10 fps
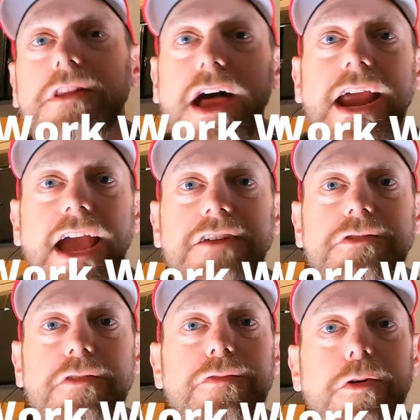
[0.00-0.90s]
lot of
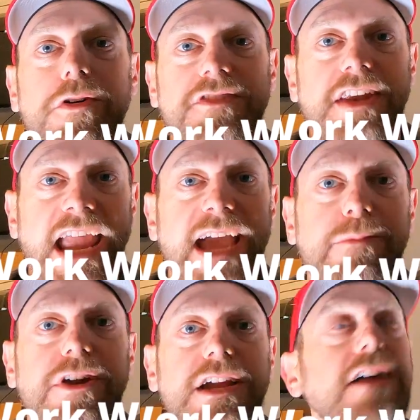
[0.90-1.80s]
extra force and
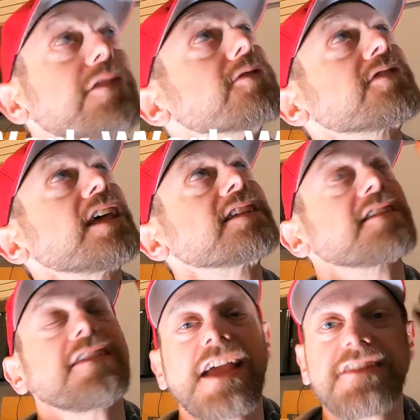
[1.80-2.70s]
hammering on those things,
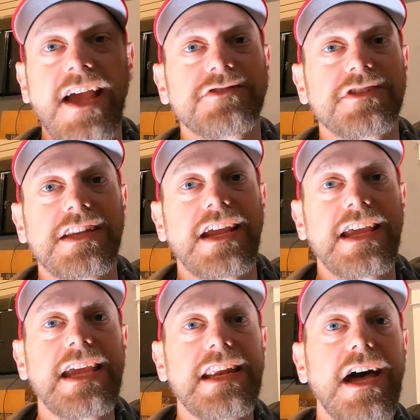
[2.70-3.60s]
and that's actually going to
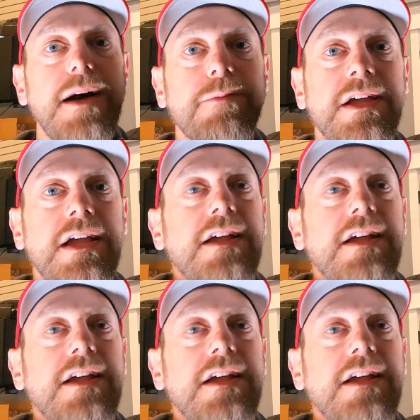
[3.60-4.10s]
heat up